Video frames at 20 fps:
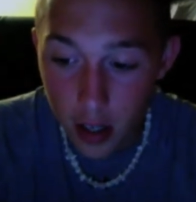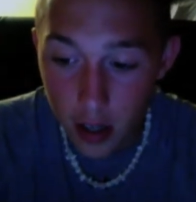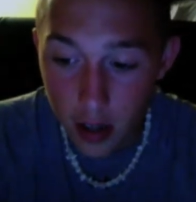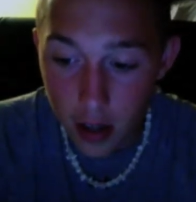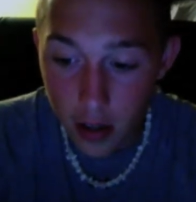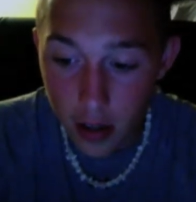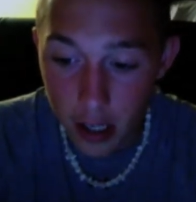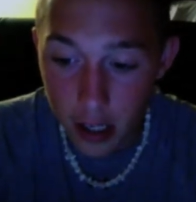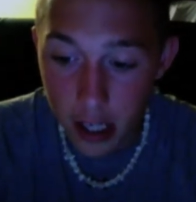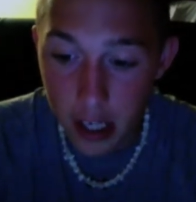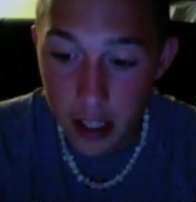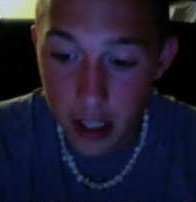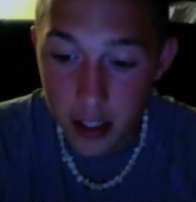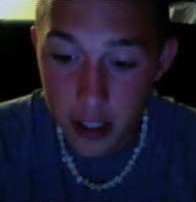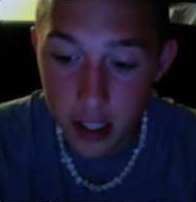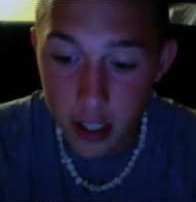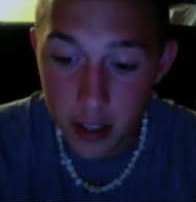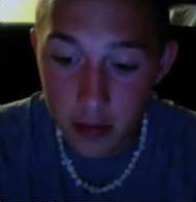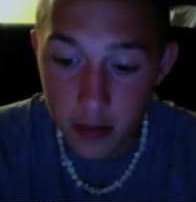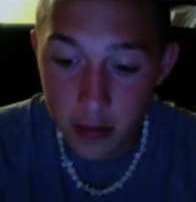Then you got
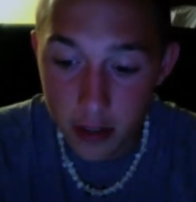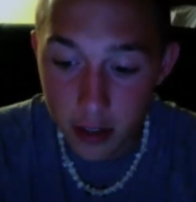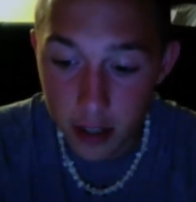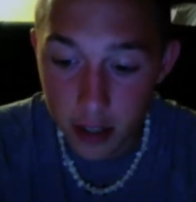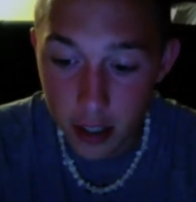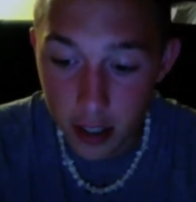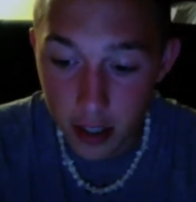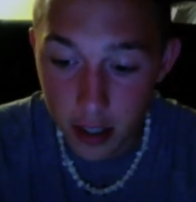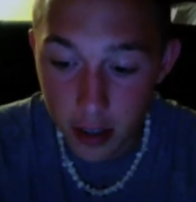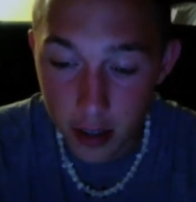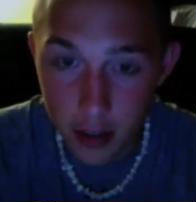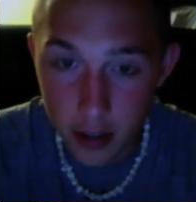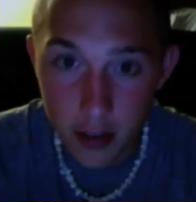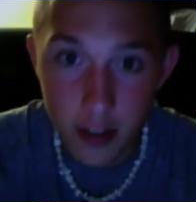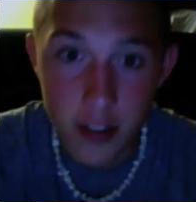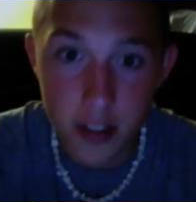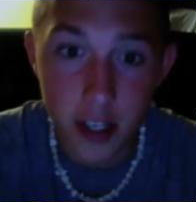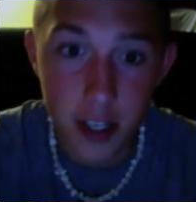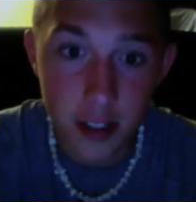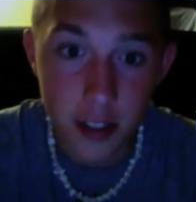teams like the
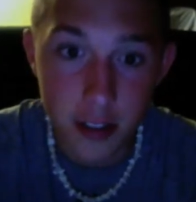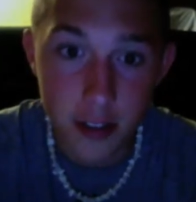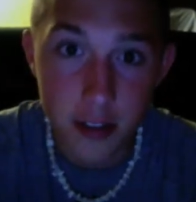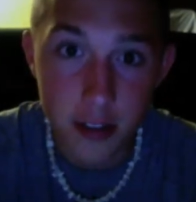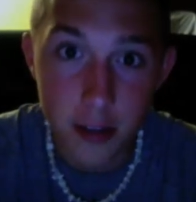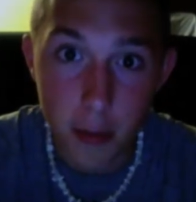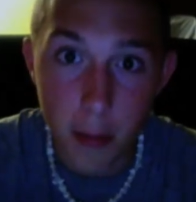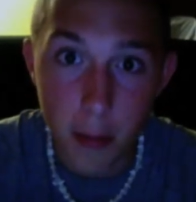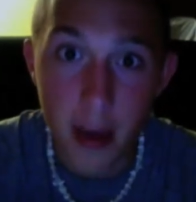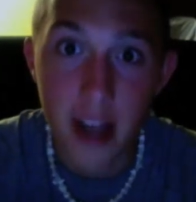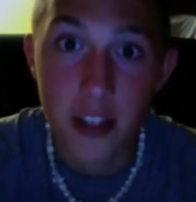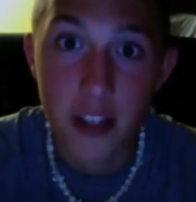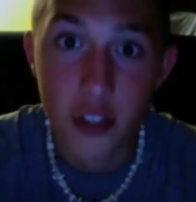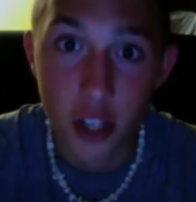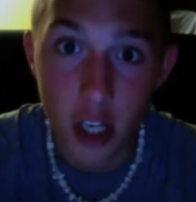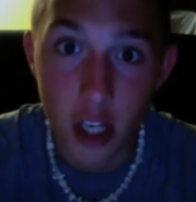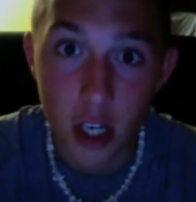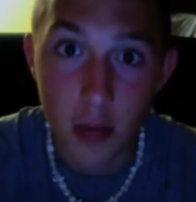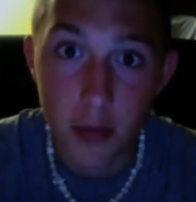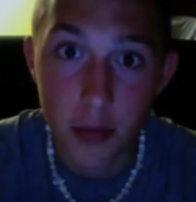Texans, Matt
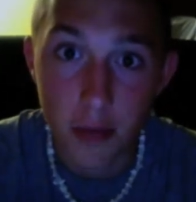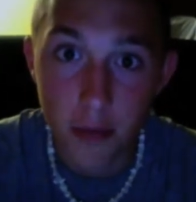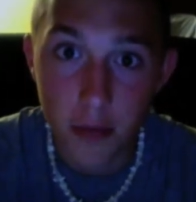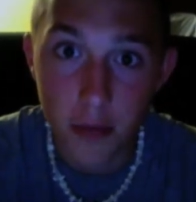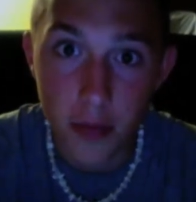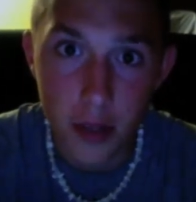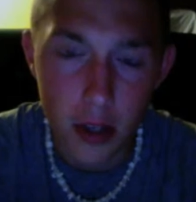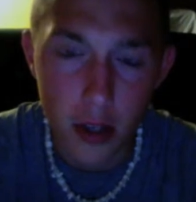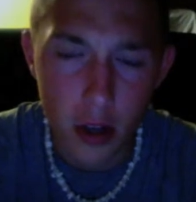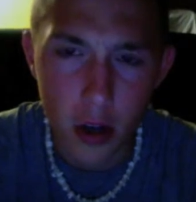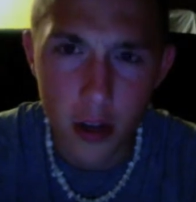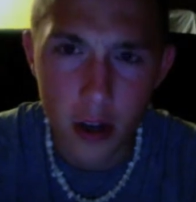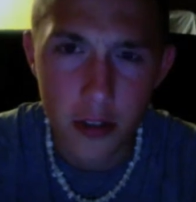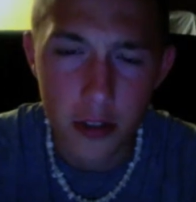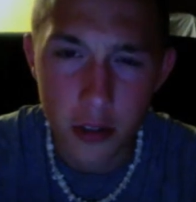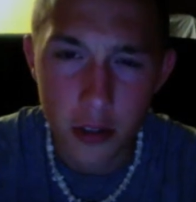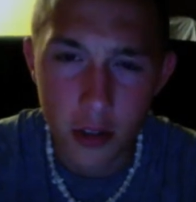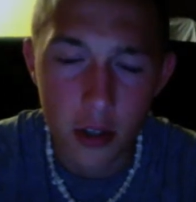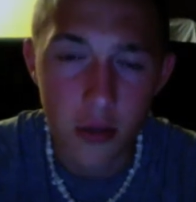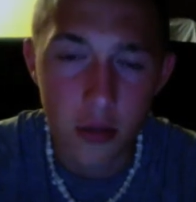Schaub,
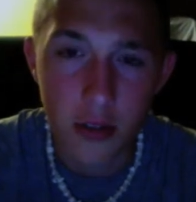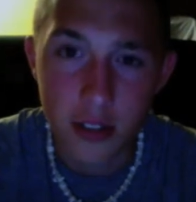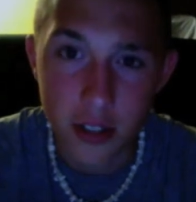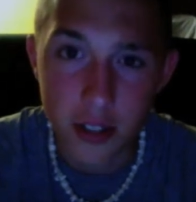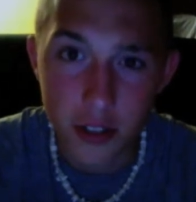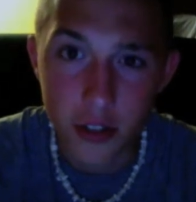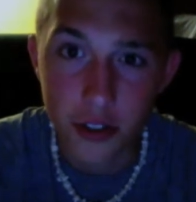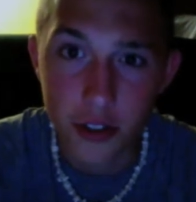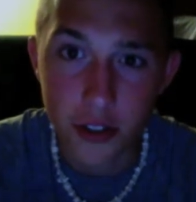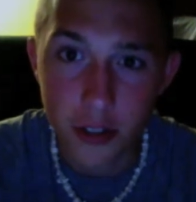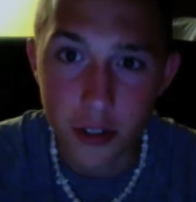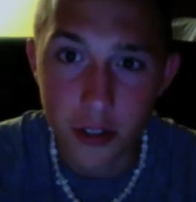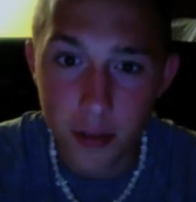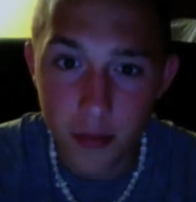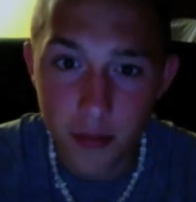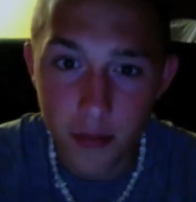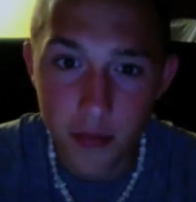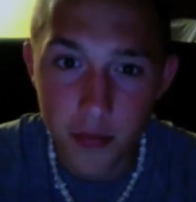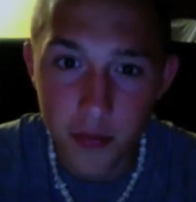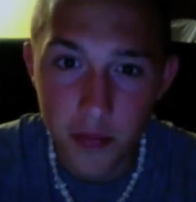also always injured.
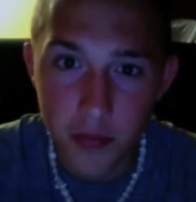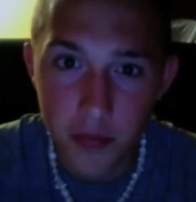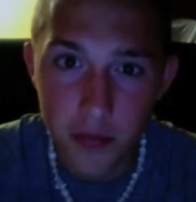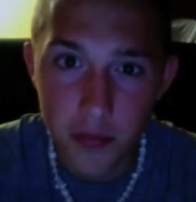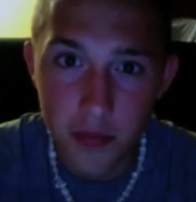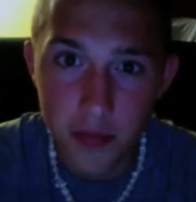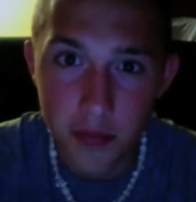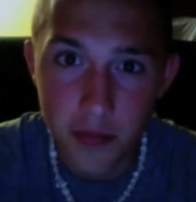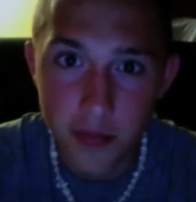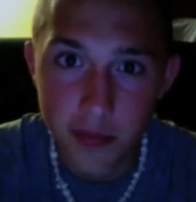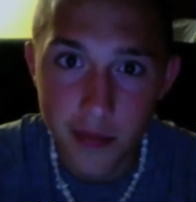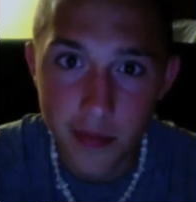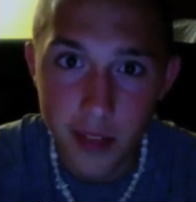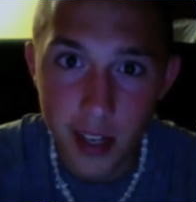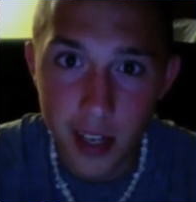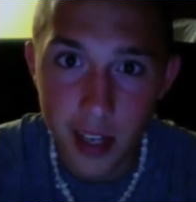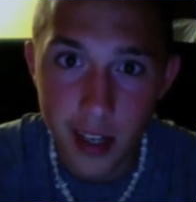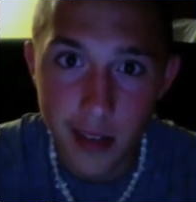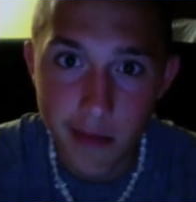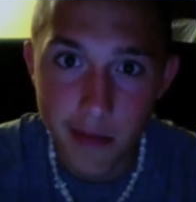Uh,
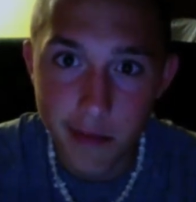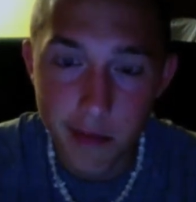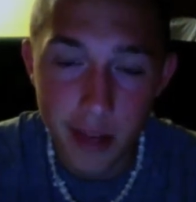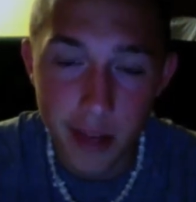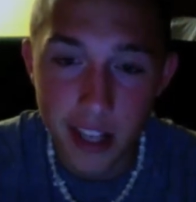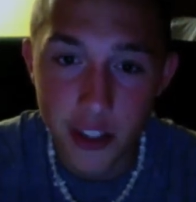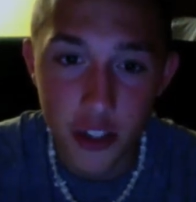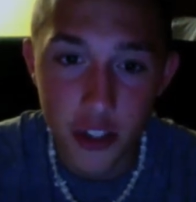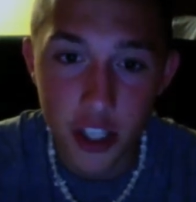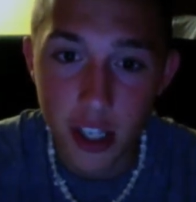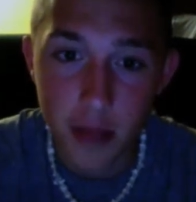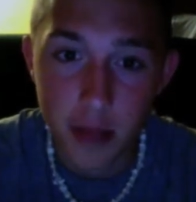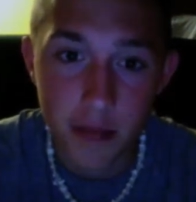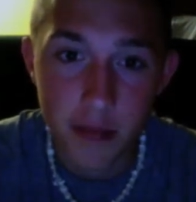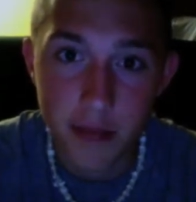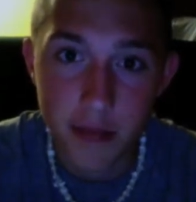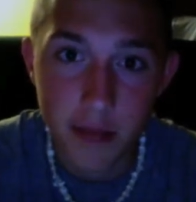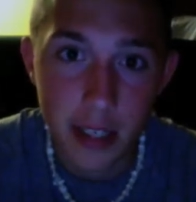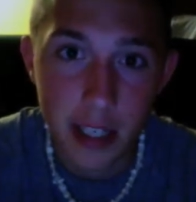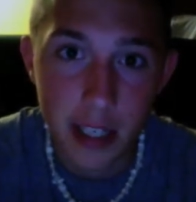Matt Schaub.
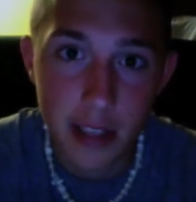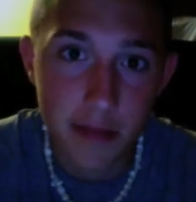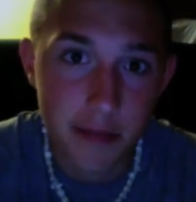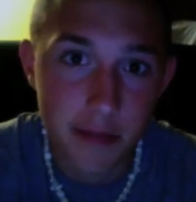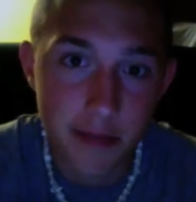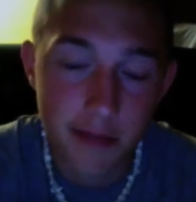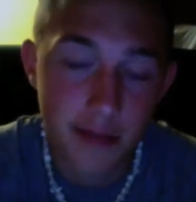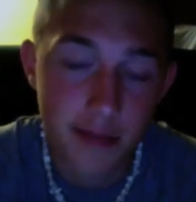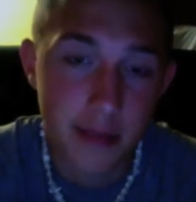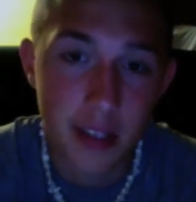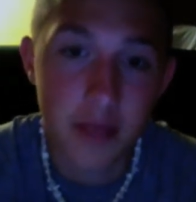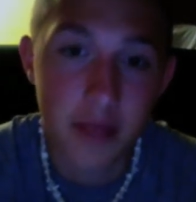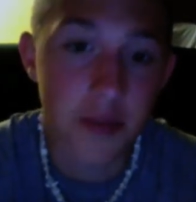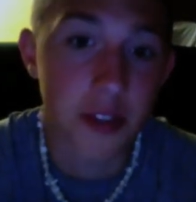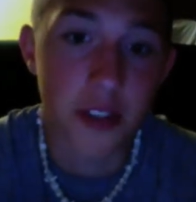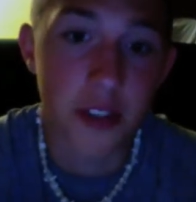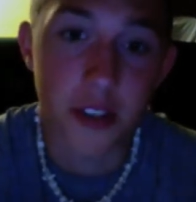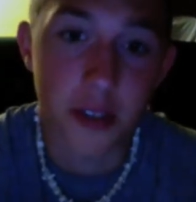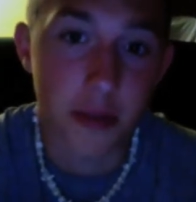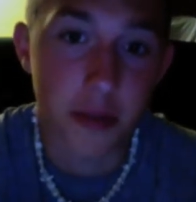I'm
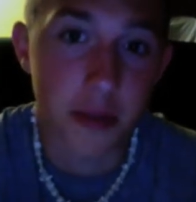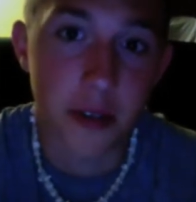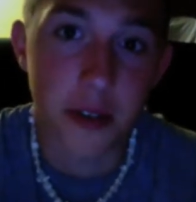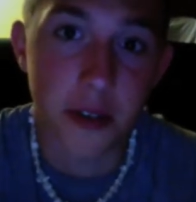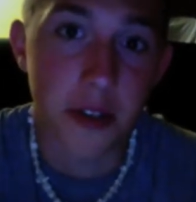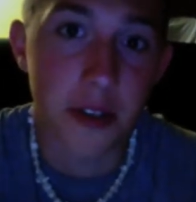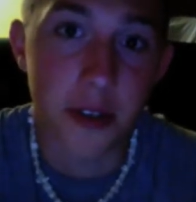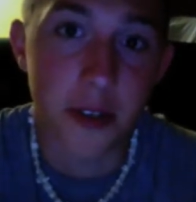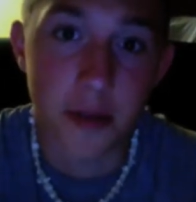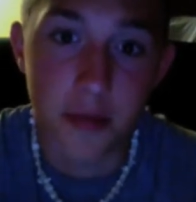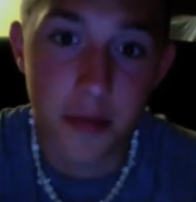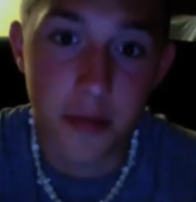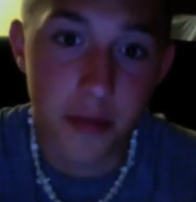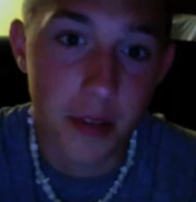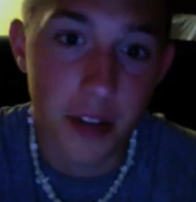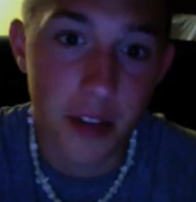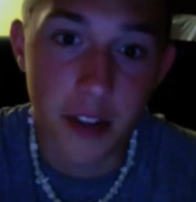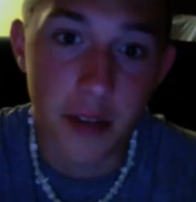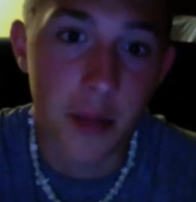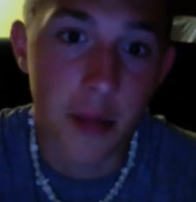sorry. Okay. I
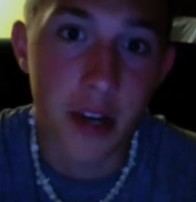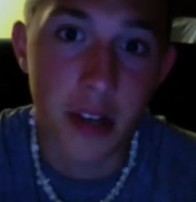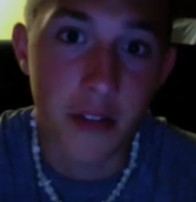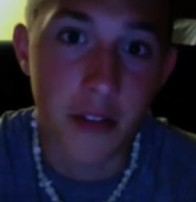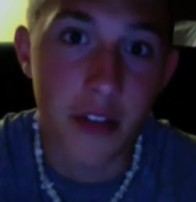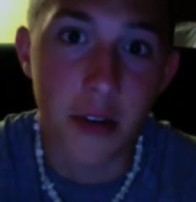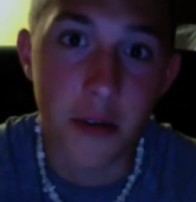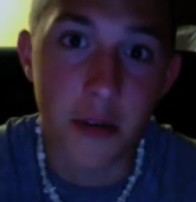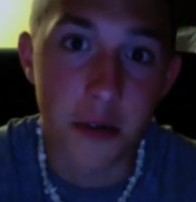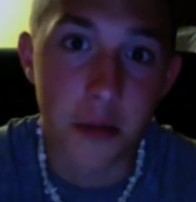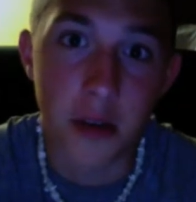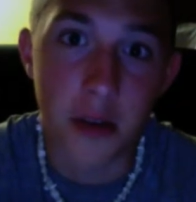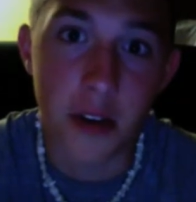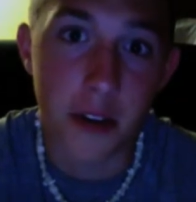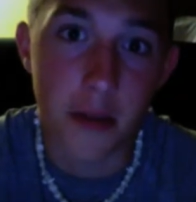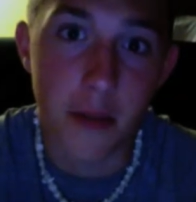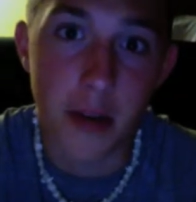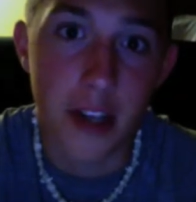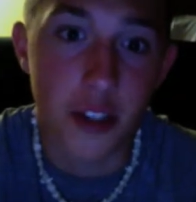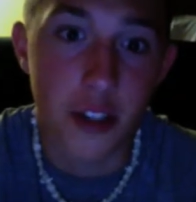think Mike Vick will do better than
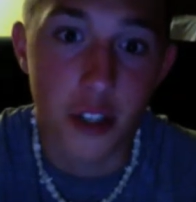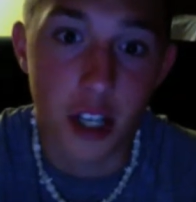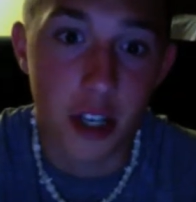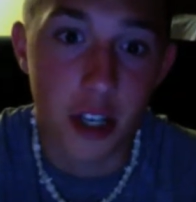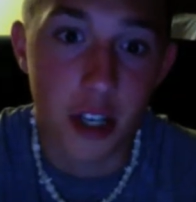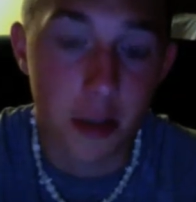Matt Schaub.